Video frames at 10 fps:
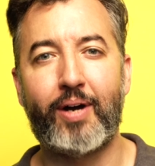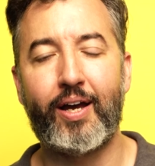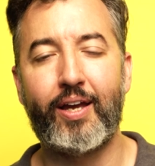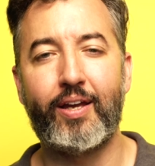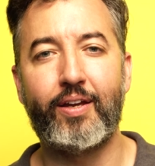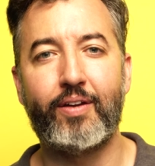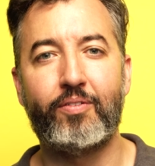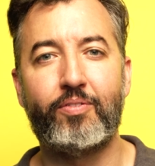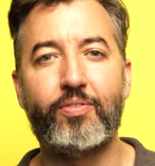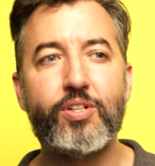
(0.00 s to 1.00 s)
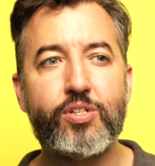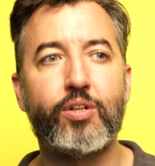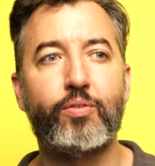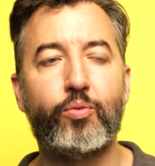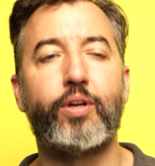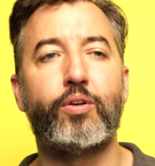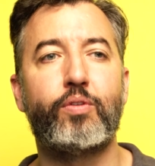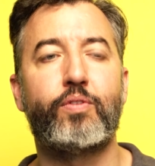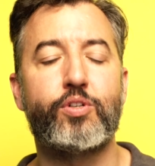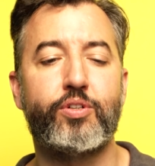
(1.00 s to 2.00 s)
my vision of what
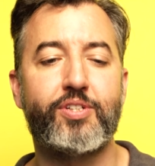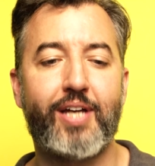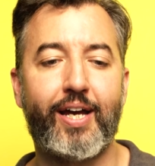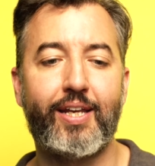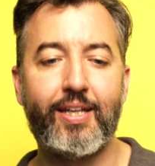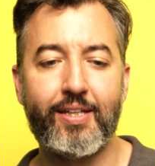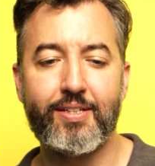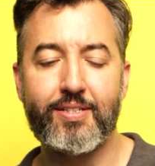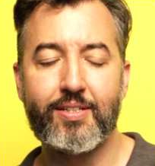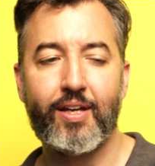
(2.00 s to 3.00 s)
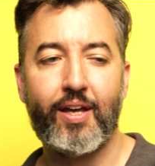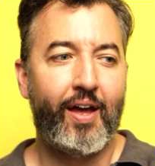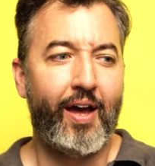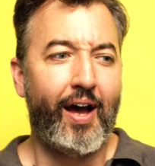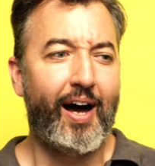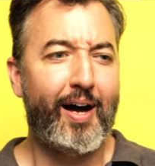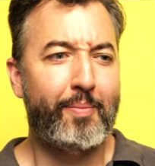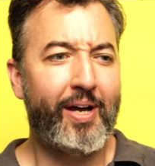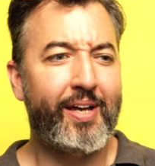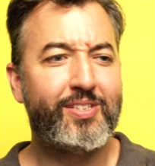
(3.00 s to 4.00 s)
universal design is.
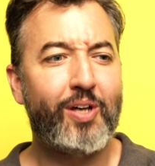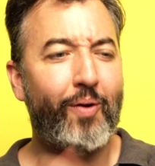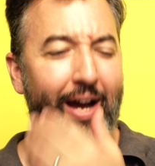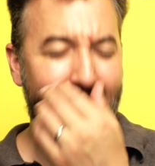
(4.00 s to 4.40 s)
So I